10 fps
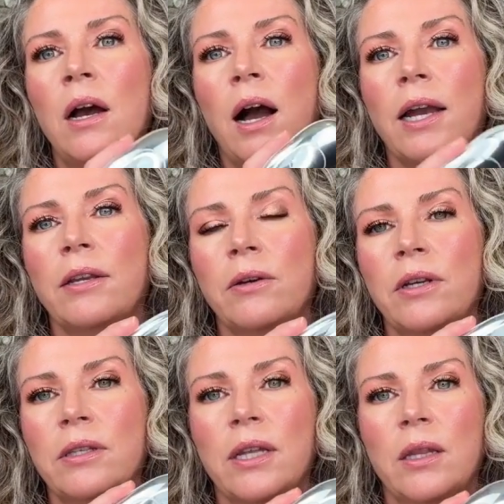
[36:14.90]
I
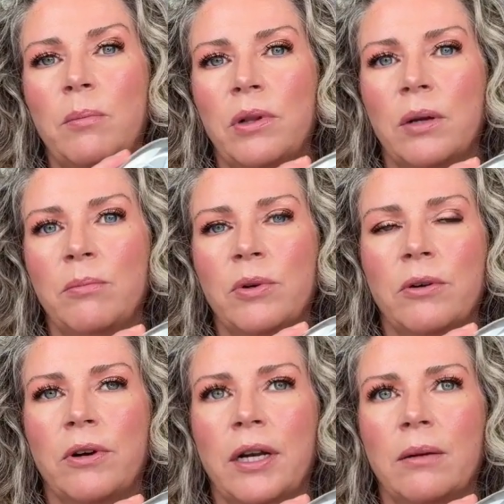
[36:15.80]
noticed that the plump
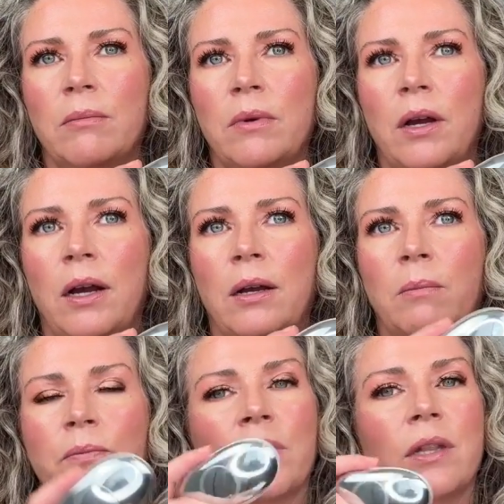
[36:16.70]
program
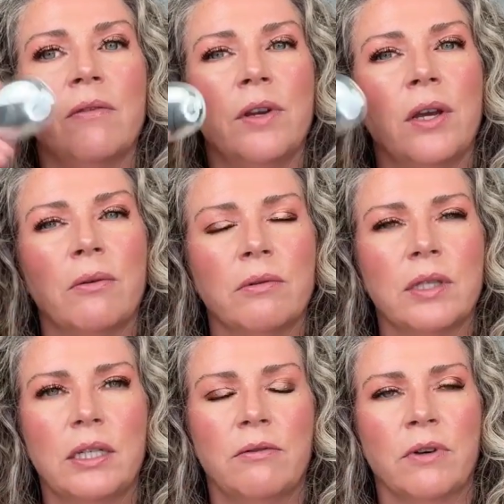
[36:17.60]
um, in the video was
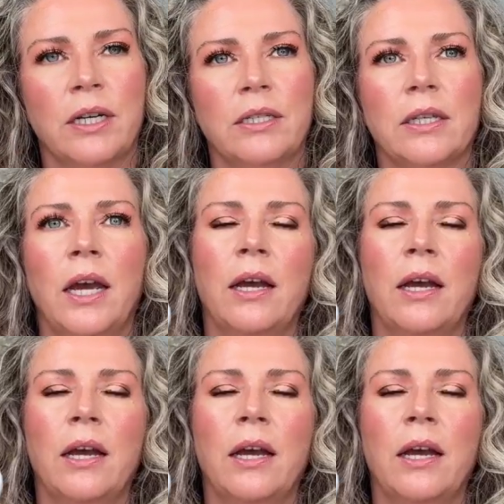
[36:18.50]
different.